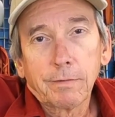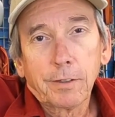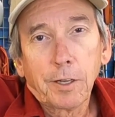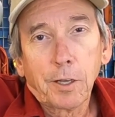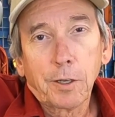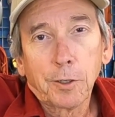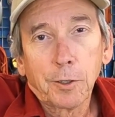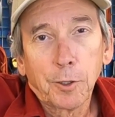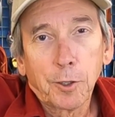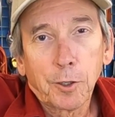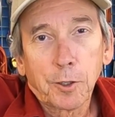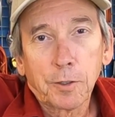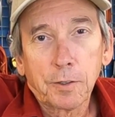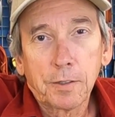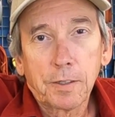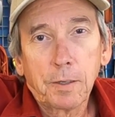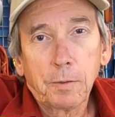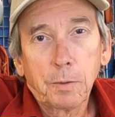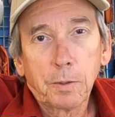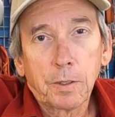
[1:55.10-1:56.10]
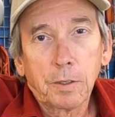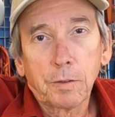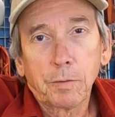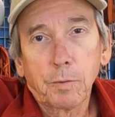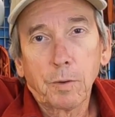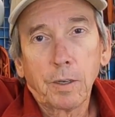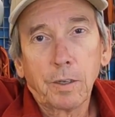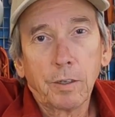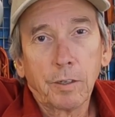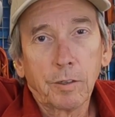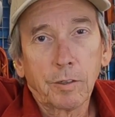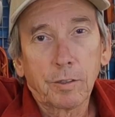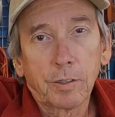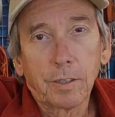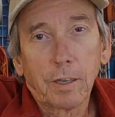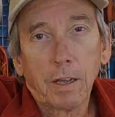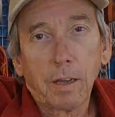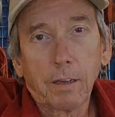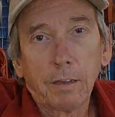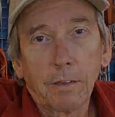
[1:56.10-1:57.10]
take a look and see what this run
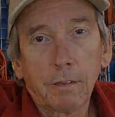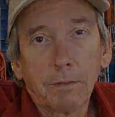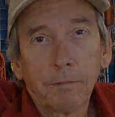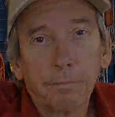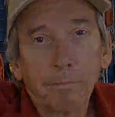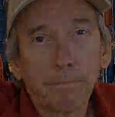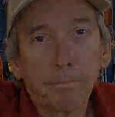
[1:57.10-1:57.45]
looks like.